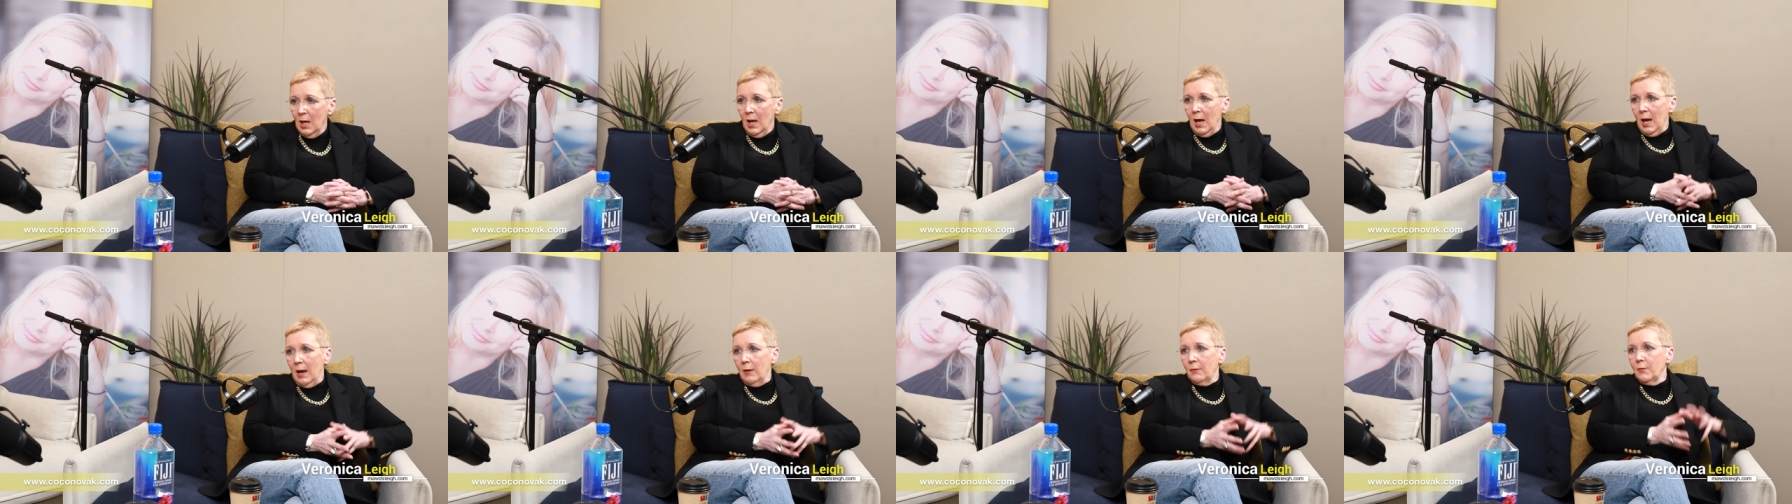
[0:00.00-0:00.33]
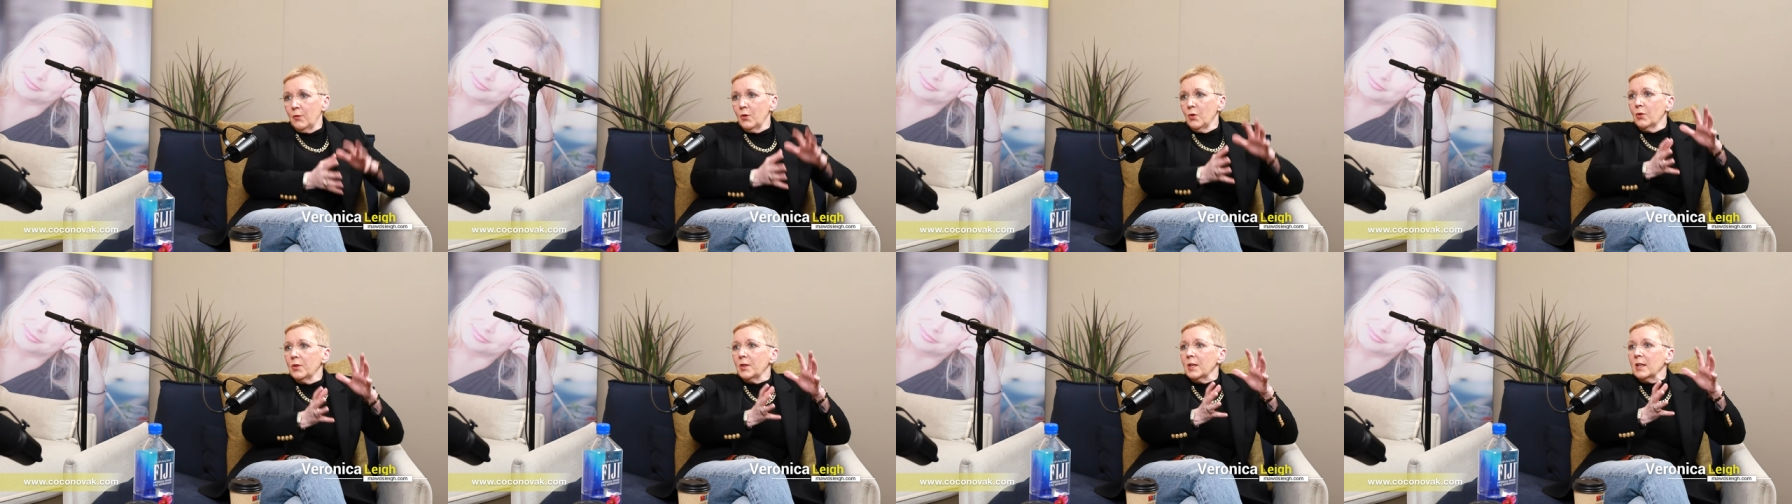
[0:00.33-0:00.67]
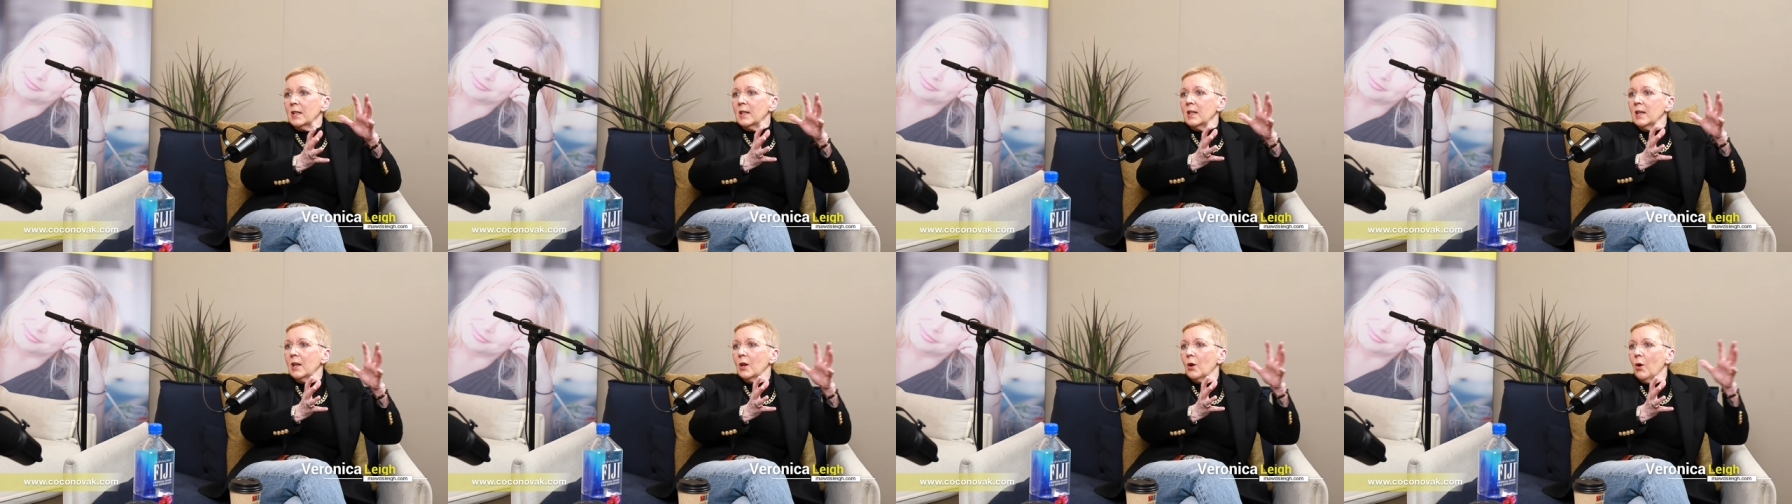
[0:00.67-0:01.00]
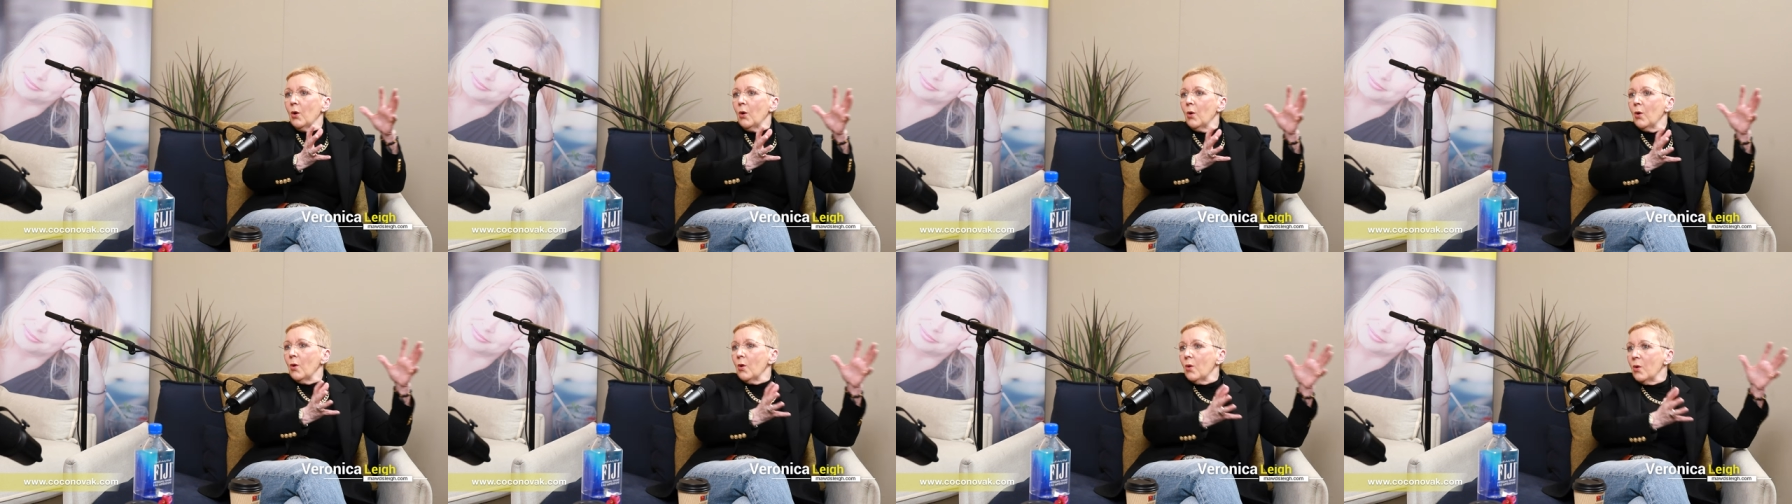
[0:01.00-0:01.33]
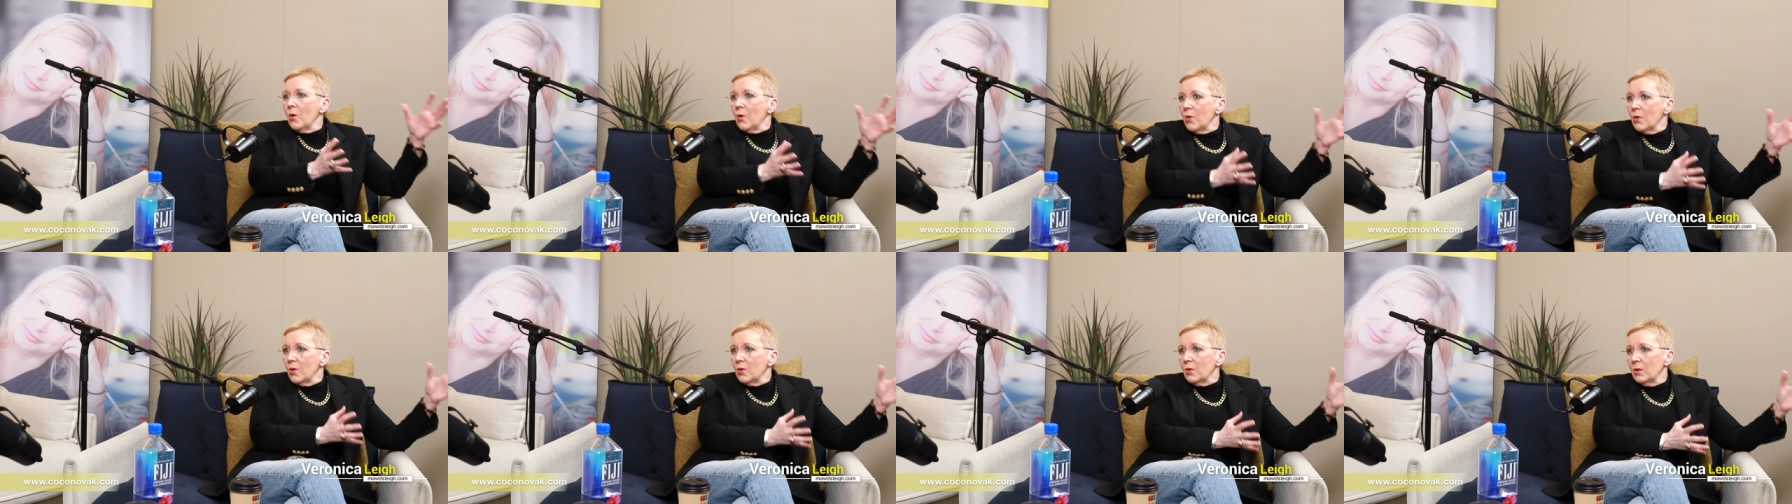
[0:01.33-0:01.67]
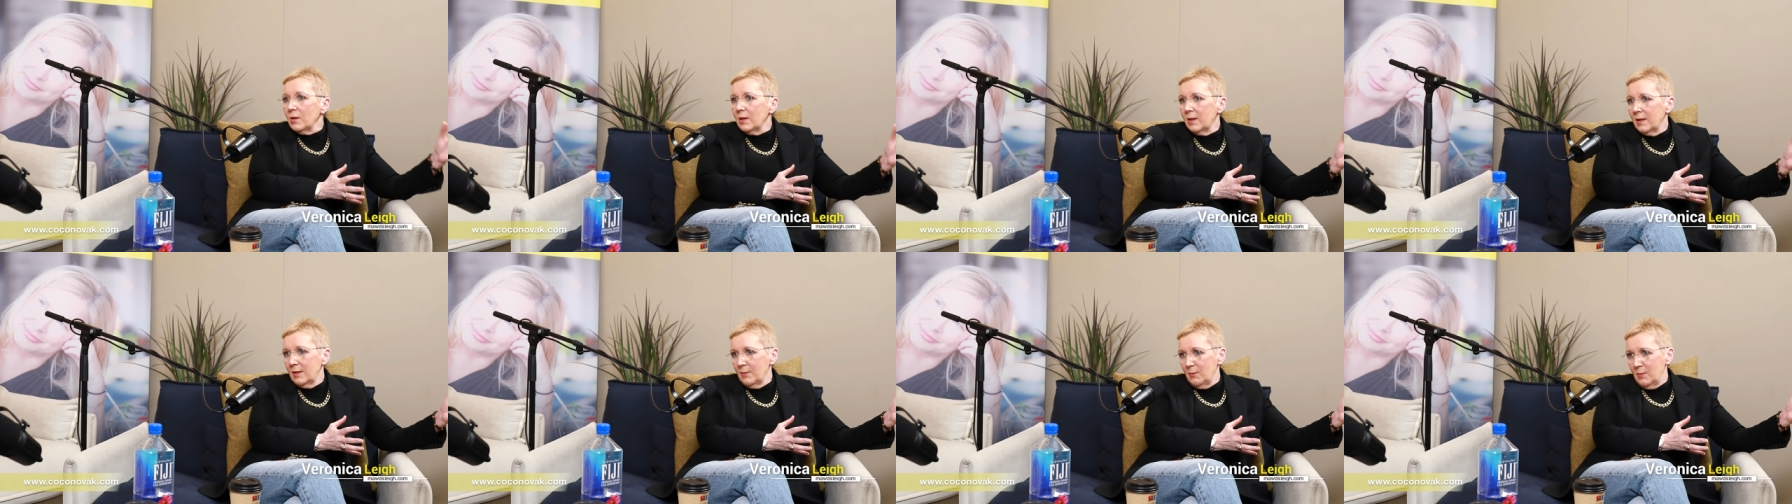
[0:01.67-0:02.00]
If you think of all
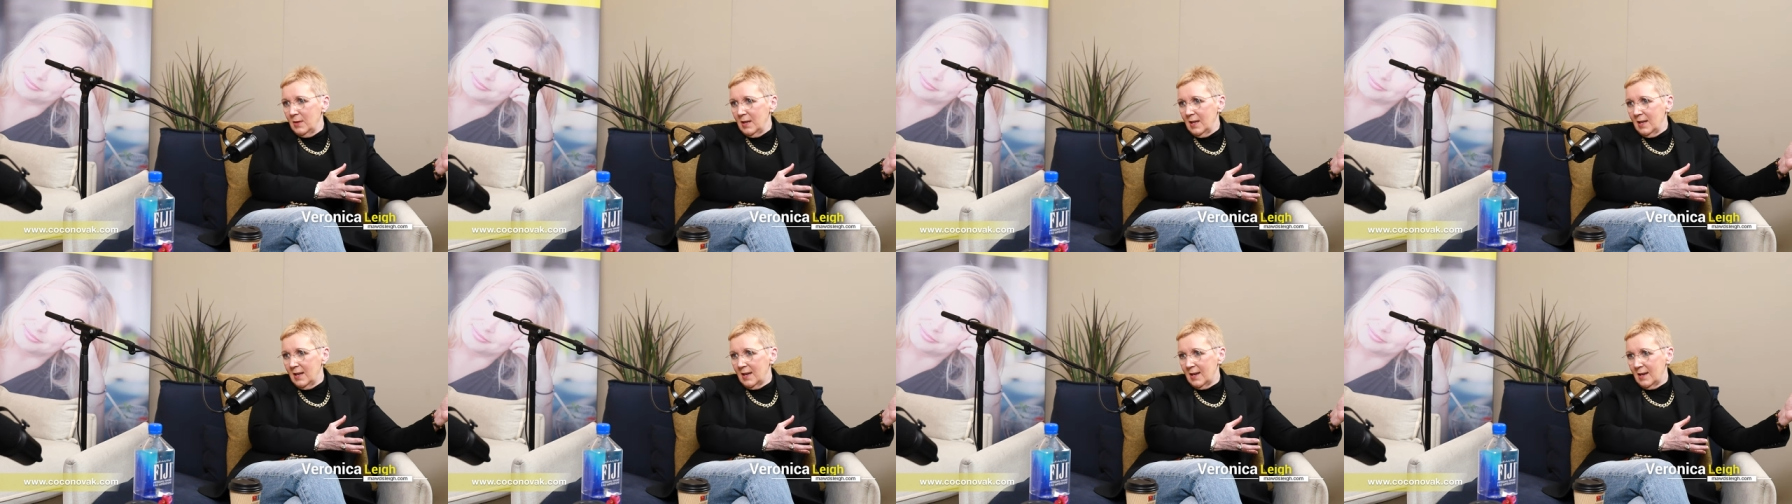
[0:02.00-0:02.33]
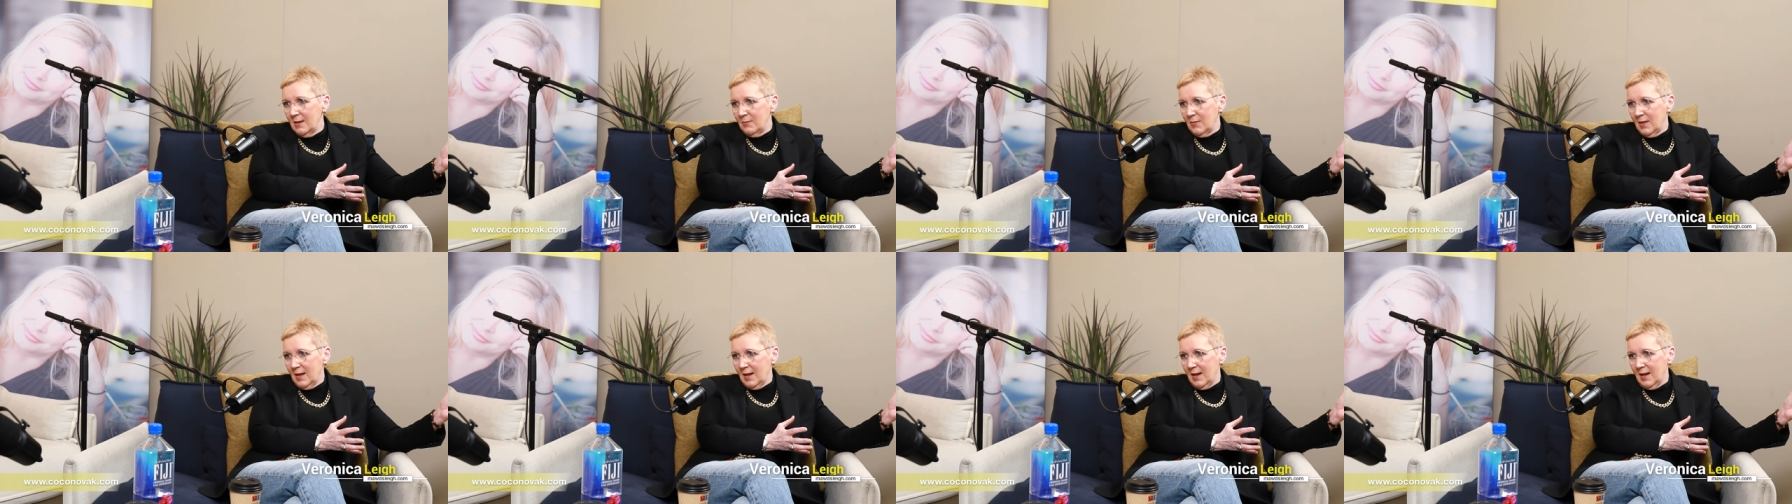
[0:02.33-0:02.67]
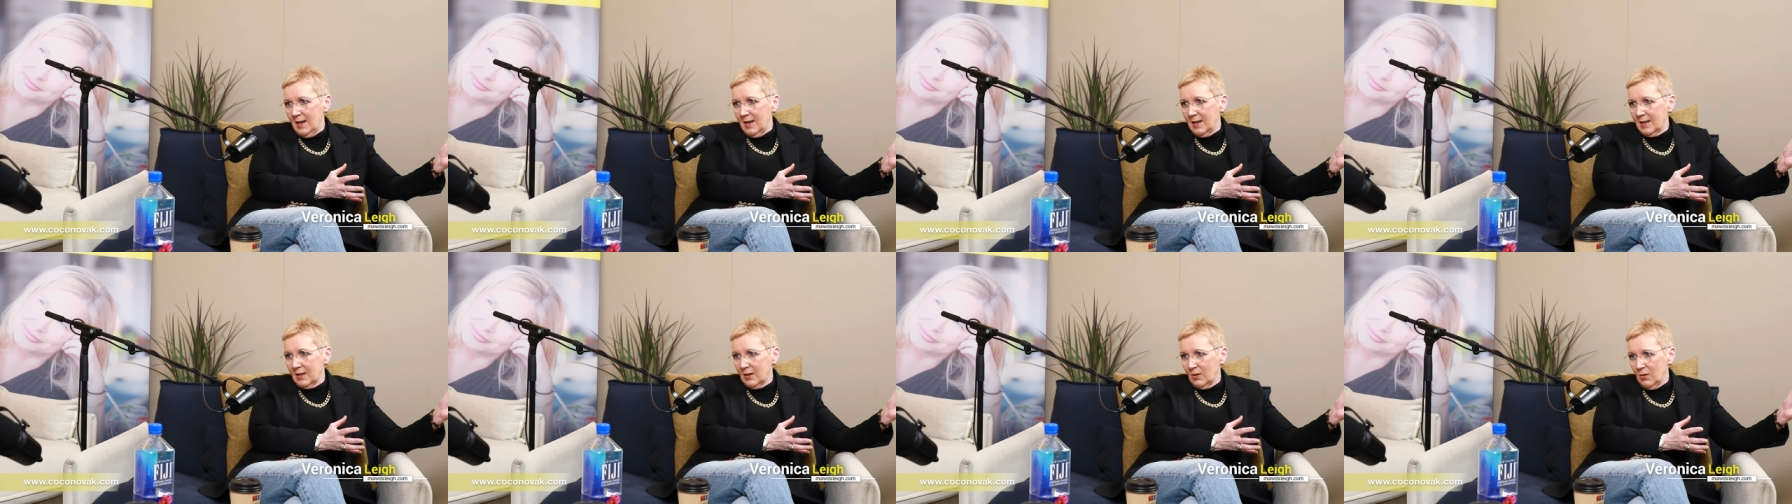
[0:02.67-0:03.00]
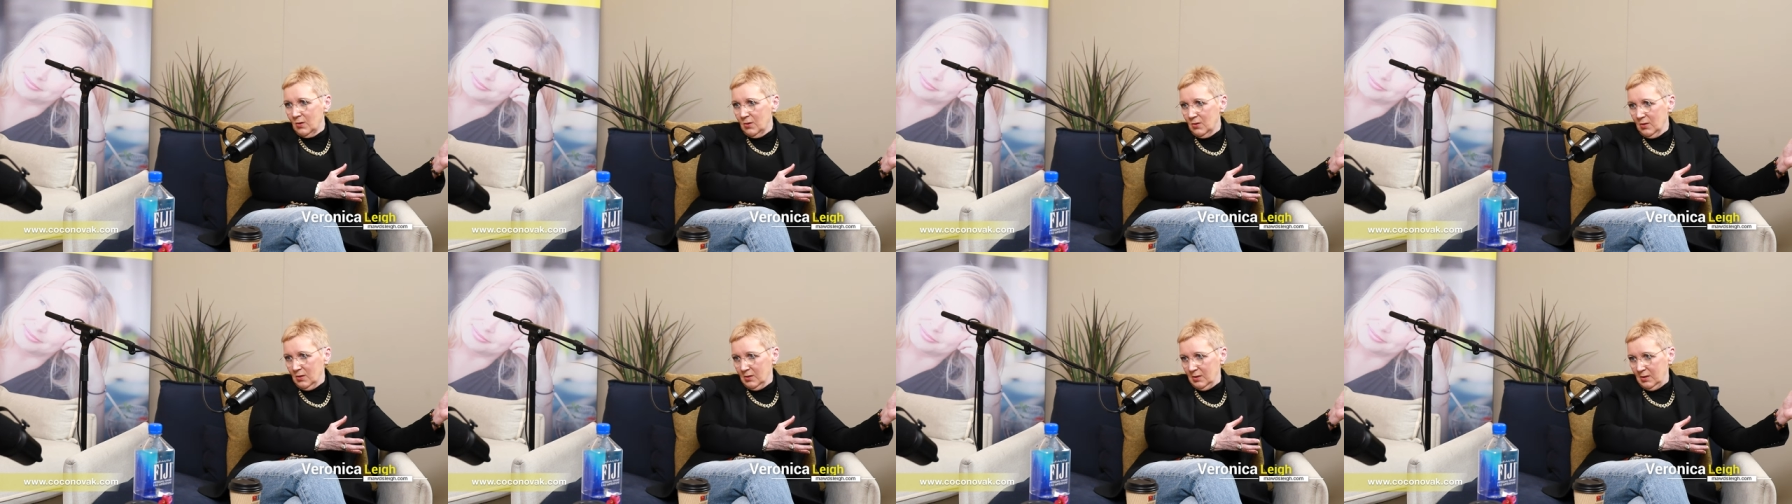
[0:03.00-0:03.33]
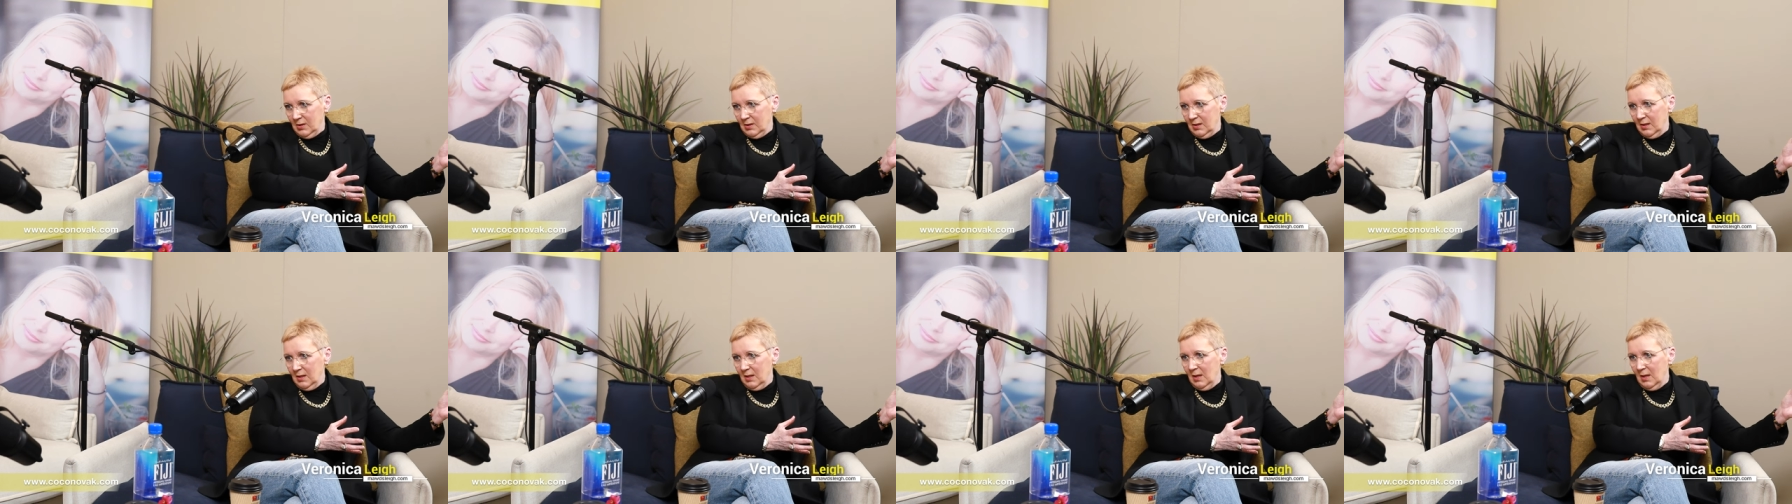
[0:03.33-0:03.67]
of the mayhem that I caused,